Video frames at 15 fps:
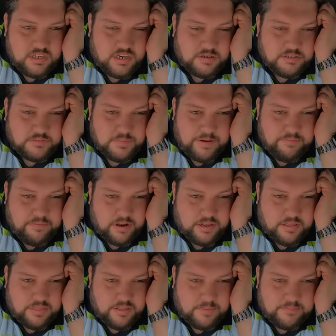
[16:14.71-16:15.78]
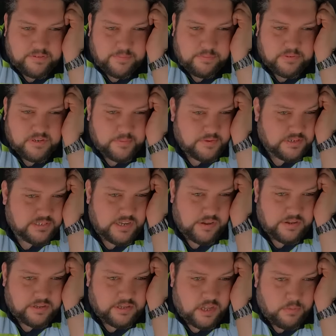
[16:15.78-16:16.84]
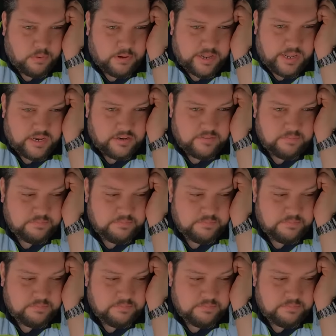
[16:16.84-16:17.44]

I'm just waiting for like a thumbs up or something to say I can go on in.